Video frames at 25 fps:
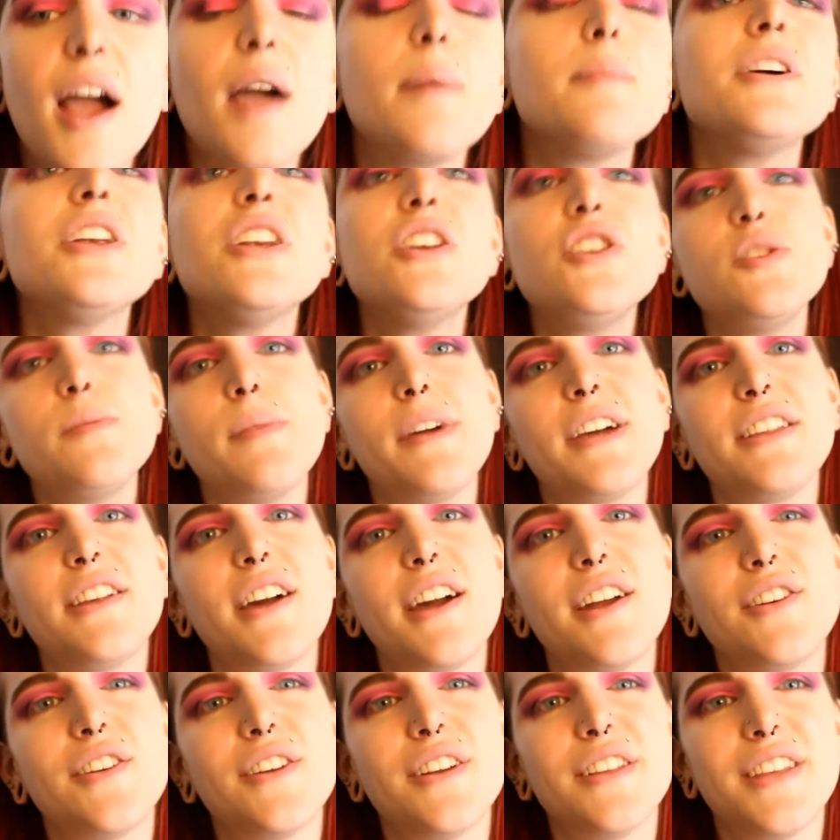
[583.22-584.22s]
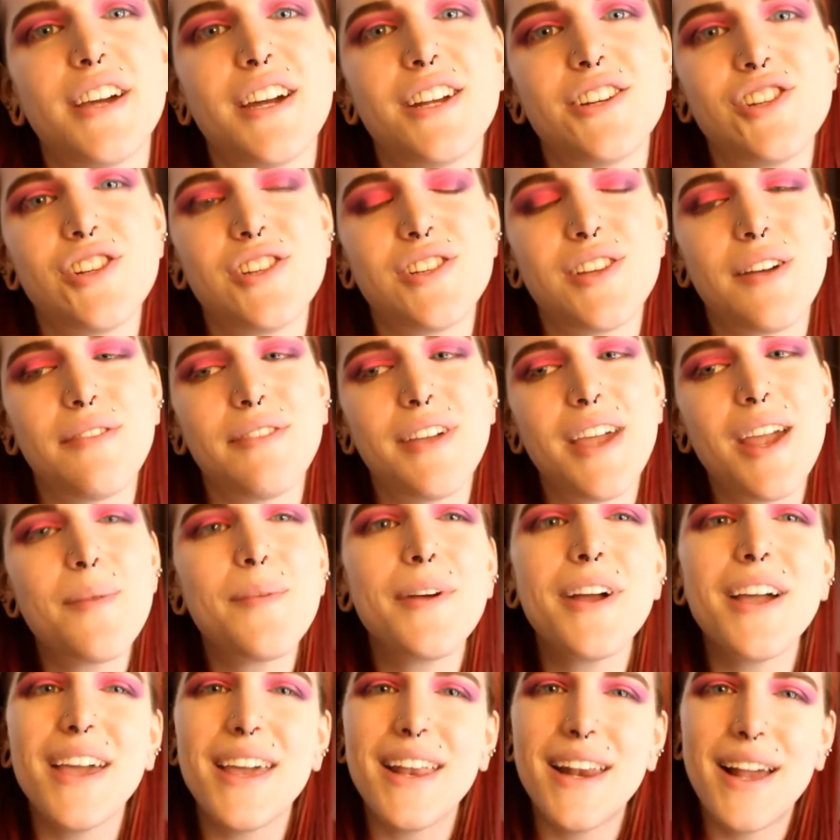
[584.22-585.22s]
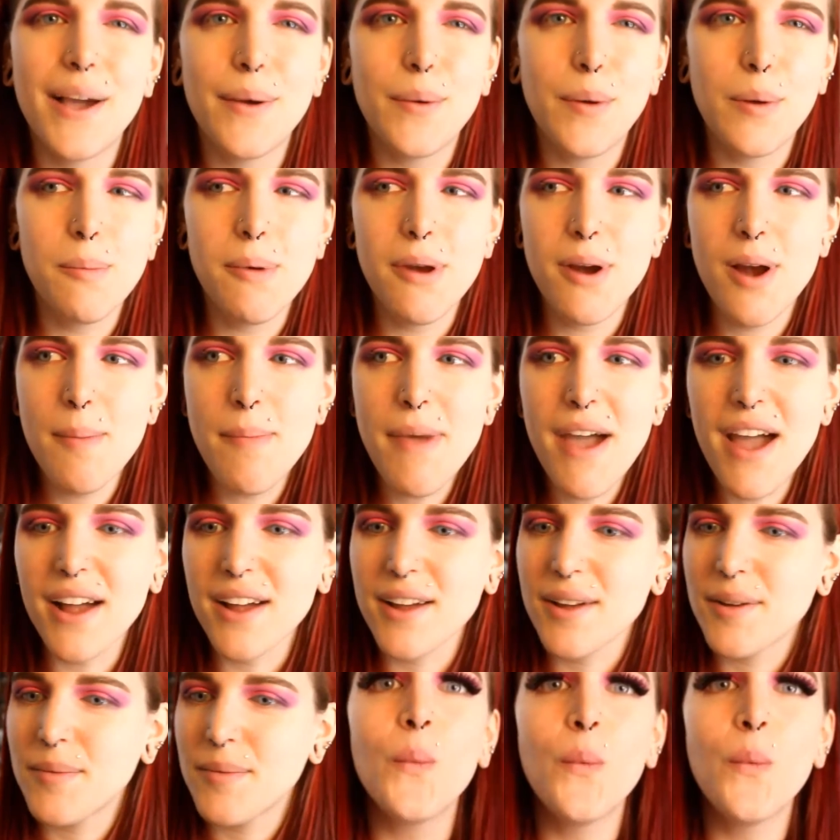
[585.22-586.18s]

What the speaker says: I'm going to do my liner and lashes off camera and I will be right back.